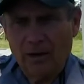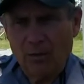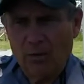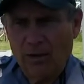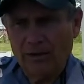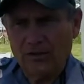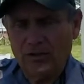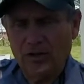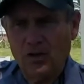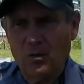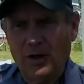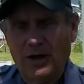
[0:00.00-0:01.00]
Well, it took
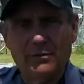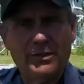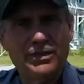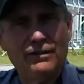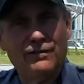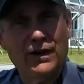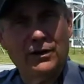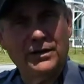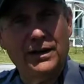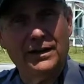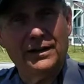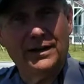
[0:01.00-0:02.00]
a while, but they found
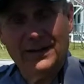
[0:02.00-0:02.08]
it.